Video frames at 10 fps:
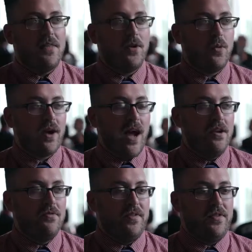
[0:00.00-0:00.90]
think we're
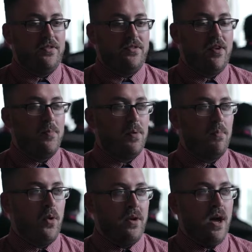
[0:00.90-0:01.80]
kind of at this tipping
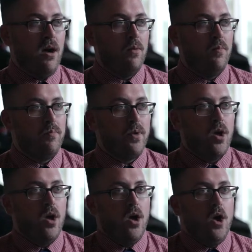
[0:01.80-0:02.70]
point now
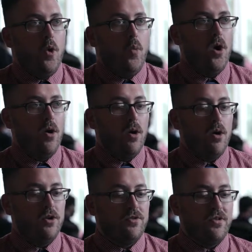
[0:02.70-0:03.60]
where
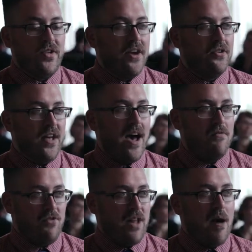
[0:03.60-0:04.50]
designers
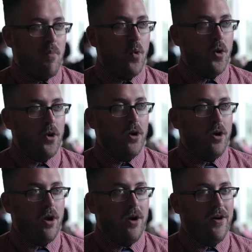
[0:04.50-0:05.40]
have a lot more
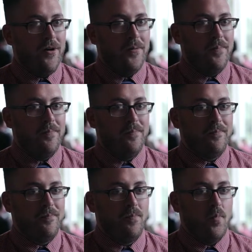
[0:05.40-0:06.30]

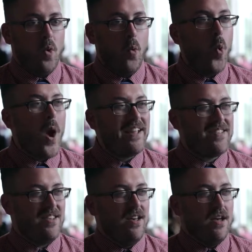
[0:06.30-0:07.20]

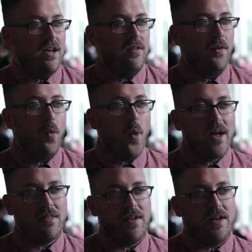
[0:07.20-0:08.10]
weight in the
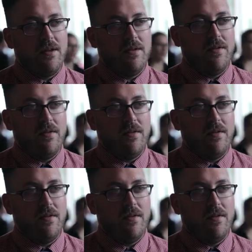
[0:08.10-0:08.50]
way that